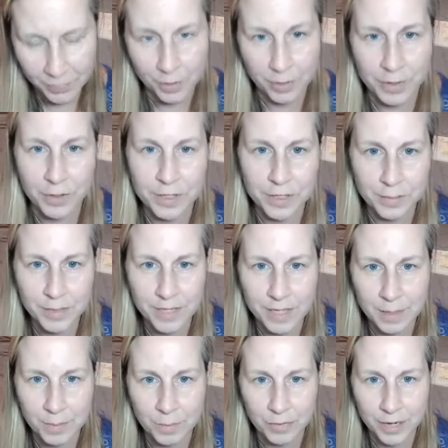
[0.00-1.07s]
or do some
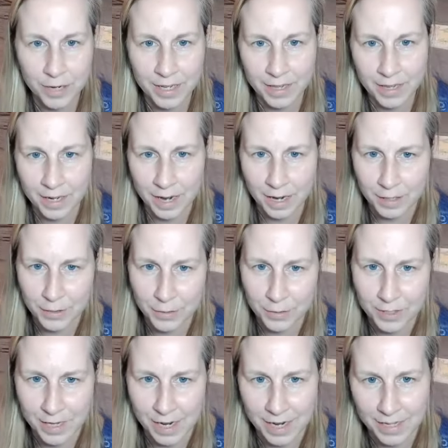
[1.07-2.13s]
deep breathing
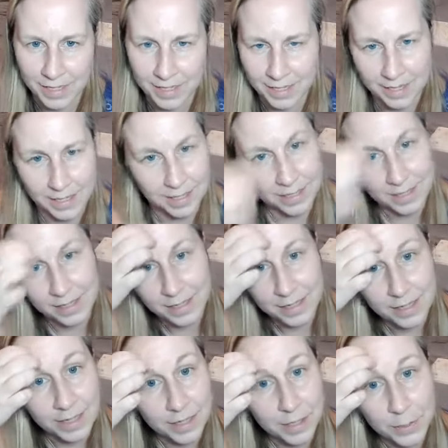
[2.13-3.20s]
exercises,
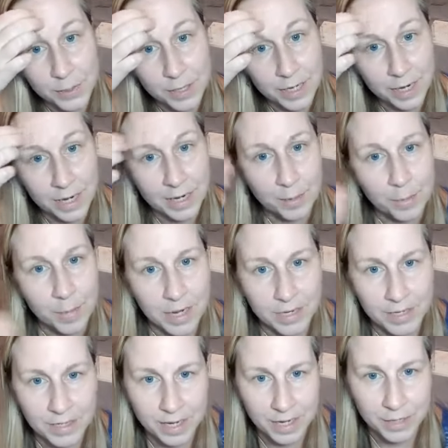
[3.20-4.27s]
do a guided
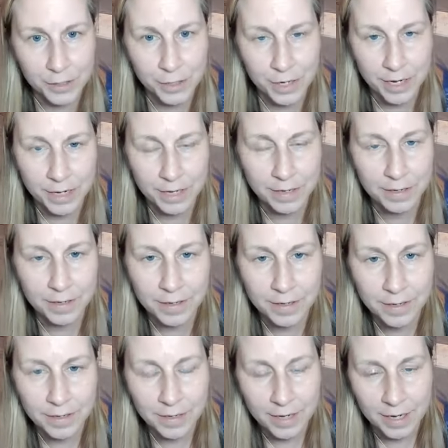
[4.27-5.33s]
meditation,
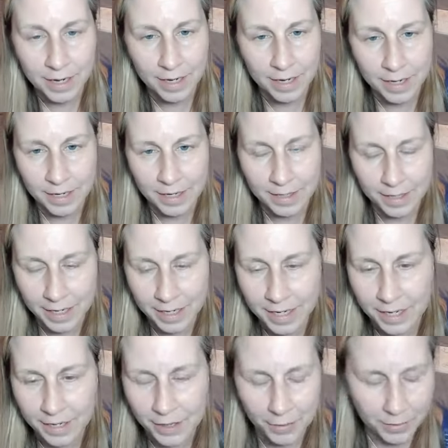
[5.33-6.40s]

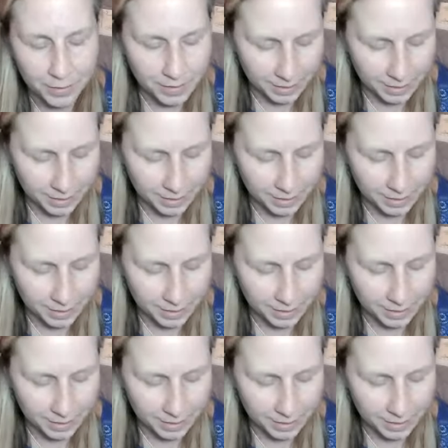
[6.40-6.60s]
any of those